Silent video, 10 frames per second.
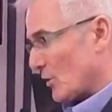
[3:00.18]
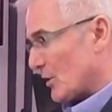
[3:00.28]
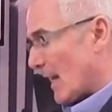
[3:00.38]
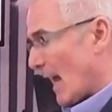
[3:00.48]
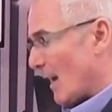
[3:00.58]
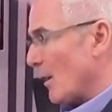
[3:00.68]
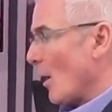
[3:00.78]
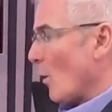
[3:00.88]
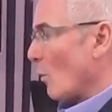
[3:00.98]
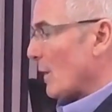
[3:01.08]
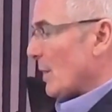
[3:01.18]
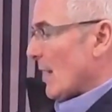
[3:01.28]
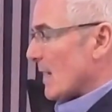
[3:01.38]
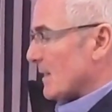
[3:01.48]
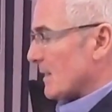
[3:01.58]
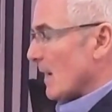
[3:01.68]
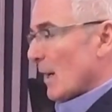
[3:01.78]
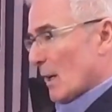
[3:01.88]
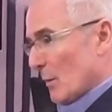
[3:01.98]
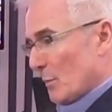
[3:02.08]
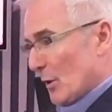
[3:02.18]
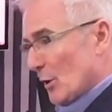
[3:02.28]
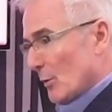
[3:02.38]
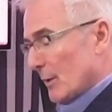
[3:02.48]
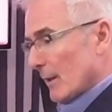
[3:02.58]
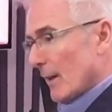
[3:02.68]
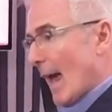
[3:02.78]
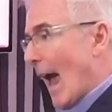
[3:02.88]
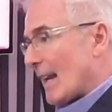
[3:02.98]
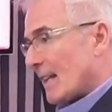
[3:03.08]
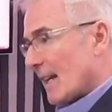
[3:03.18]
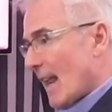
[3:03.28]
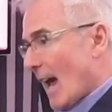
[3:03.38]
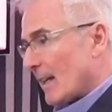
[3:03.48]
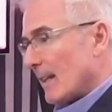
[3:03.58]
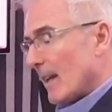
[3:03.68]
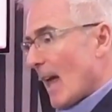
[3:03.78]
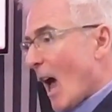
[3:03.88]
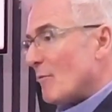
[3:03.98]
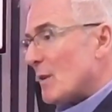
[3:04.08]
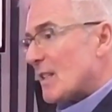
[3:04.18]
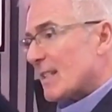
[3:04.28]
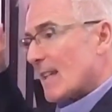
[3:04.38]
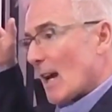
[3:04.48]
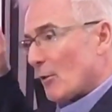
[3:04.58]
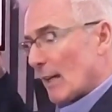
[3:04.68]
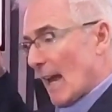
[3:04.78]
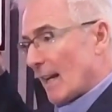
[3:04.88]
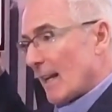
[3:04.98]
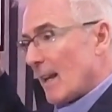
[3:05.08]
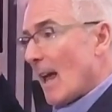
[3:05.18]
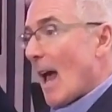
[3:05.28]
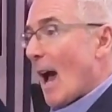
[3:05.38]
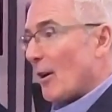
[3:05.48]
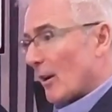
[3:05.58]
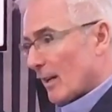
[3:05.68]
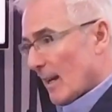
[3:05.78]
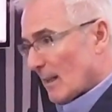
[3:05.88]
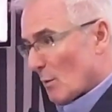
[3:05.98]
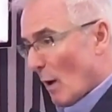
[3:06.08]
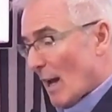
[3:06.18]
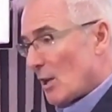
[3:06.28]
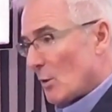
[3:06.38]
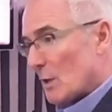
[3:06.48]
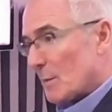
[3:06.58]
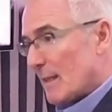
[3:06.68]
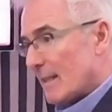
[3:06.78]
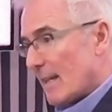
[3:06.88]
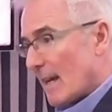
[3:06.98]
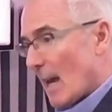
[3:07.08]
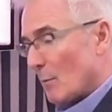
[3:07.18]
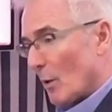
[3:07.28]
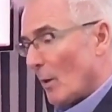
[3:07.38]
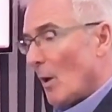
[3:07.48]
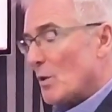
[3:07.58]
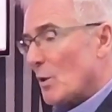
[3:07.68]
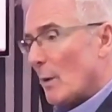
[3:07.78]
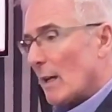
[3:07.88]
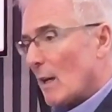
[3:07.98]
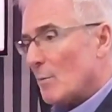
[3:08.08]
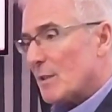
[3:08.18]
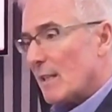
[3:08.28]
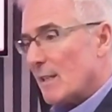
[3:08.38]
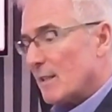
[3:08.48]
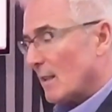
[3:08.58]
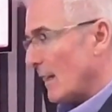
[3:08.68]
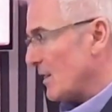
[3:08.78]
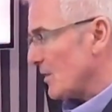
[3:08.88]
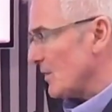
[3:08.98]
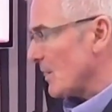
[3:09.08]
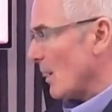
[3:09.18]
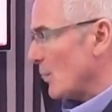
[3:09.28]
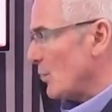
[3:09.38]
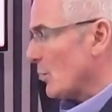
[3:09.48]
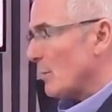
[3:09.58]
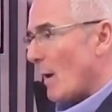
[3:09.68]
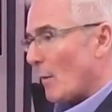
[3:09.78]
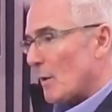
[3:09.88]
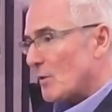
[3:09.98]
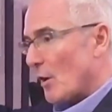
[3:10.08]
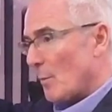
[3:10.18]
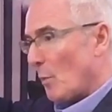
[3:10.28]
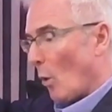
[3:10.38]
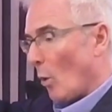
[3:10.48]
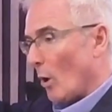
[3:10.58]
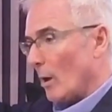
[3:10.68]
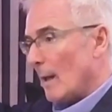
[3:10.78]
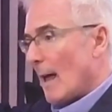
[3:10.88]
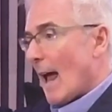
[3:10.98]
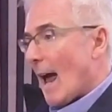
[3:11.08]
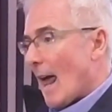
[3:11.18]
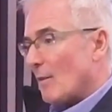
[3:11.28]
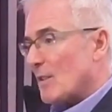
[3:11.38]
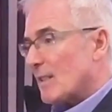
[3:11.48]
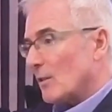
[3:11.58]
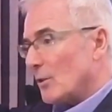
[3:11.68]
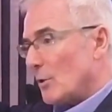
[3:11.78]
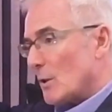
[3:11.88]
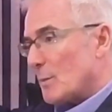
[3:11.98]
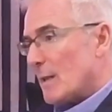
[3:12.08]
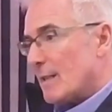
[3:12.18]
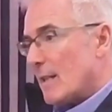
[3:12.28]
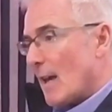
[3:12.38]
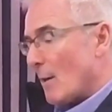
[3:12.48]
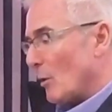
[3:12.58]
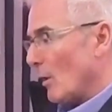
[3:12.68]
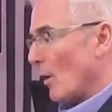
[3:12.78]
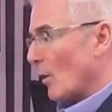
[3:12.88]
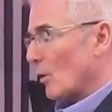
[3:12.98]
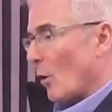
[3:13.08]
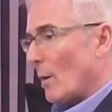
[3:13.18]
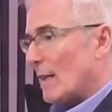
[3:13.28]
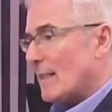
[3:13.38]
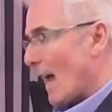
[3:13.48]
your stand. With this, compute and connect have been segregated and are connected by a USB-C cable. So when it comes to installations, you could mount this on a pole and have a single USB-C cable going